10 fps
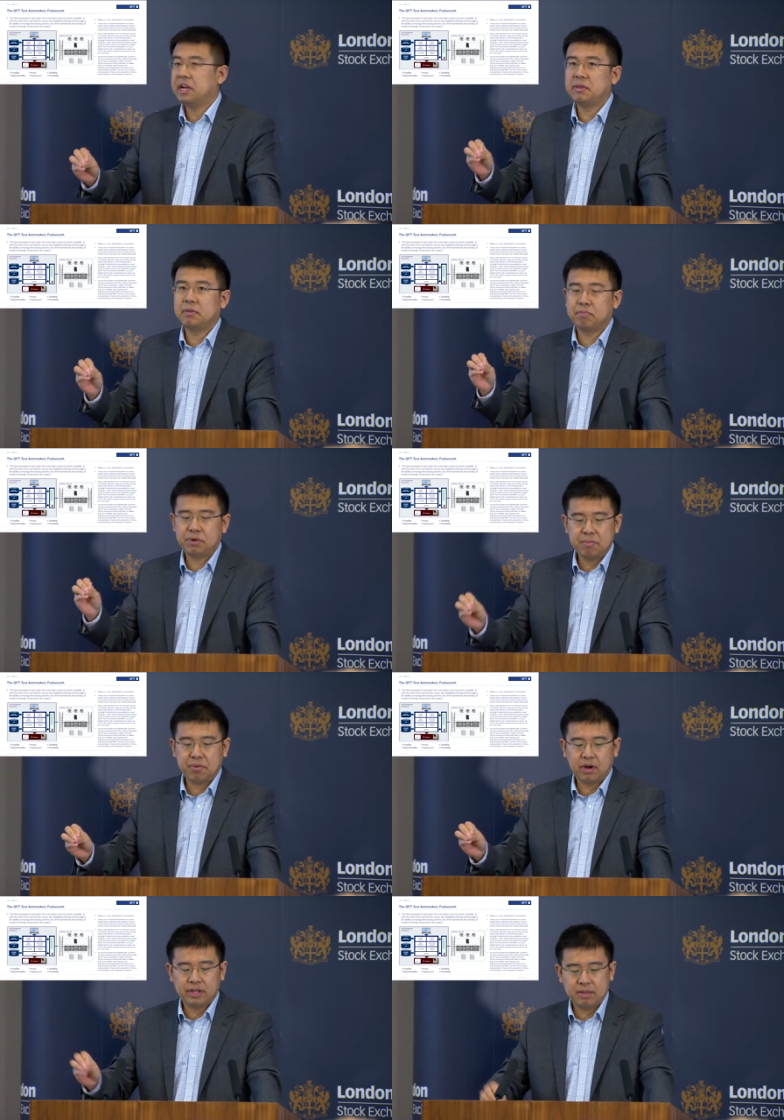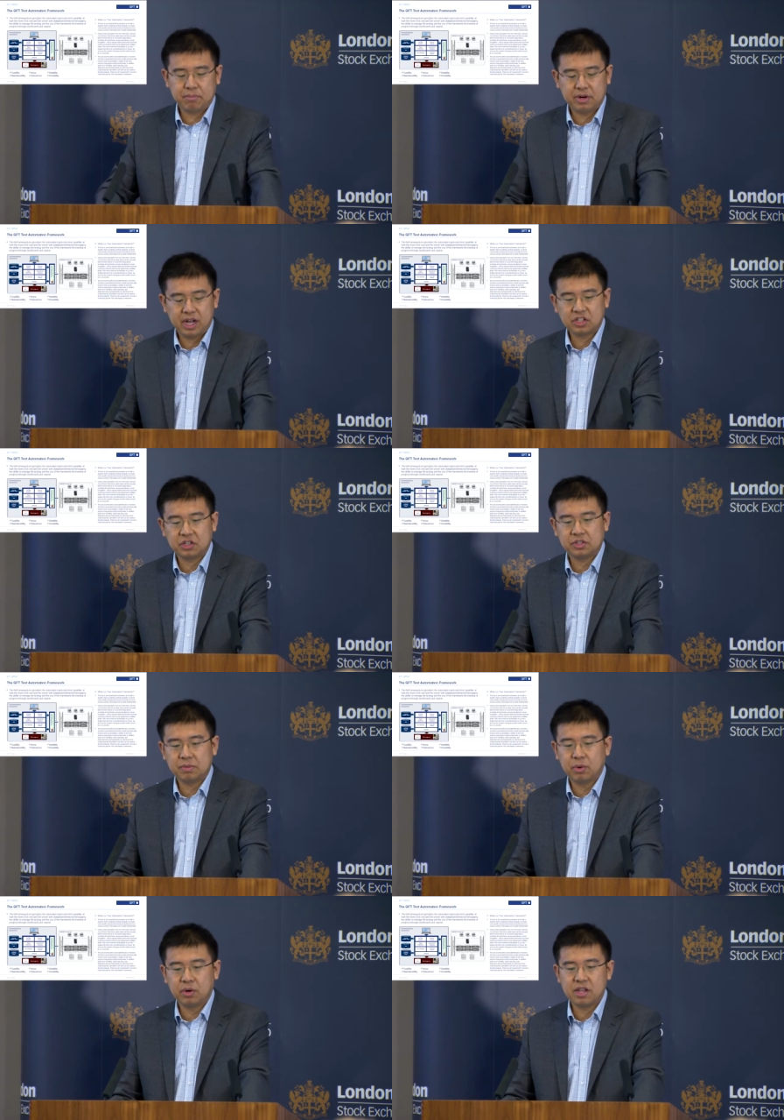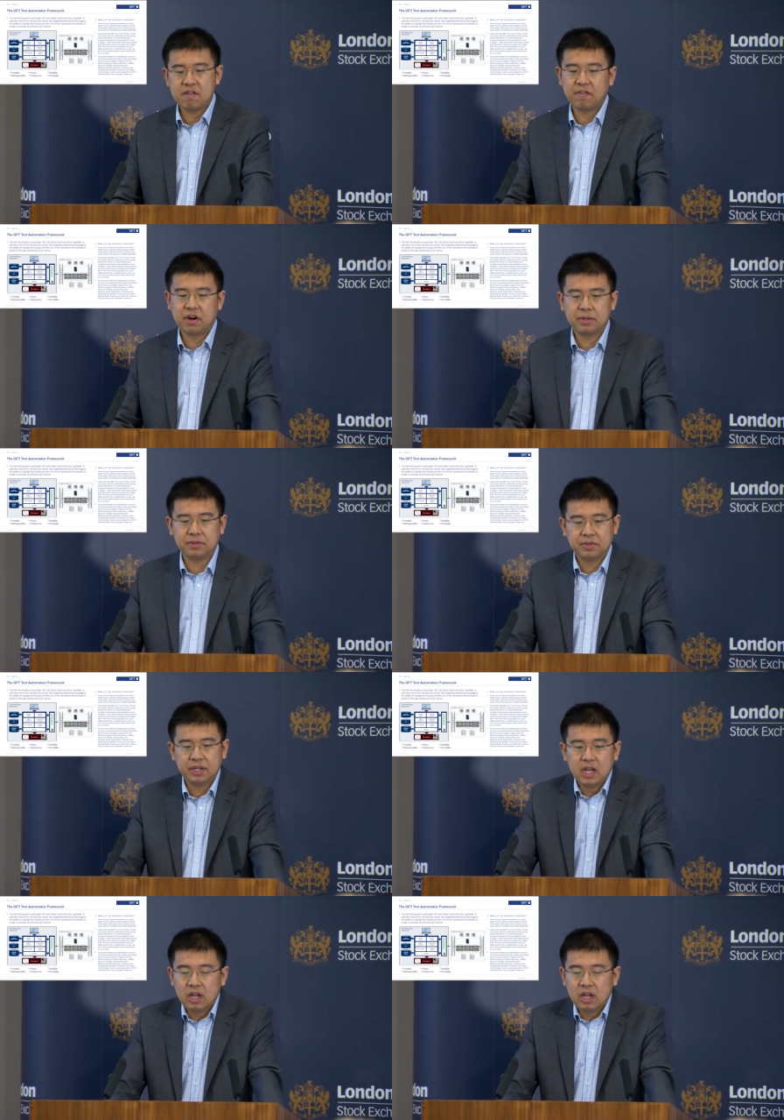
and pre-prod and production support environment,